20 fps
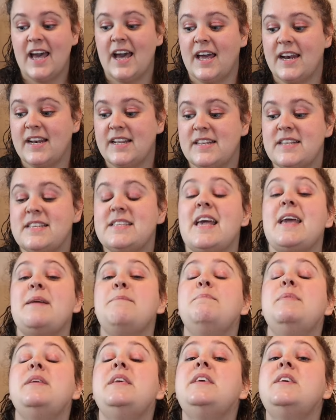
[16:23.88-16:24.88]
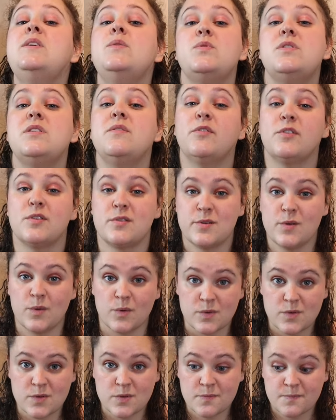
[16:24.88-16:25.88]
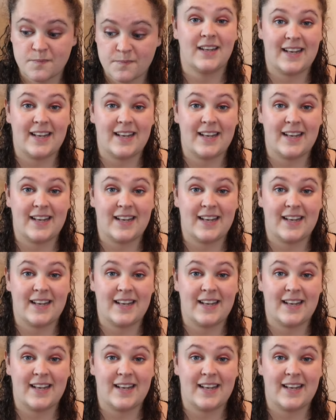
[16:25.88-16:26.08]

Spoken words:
And it is a beautiful source.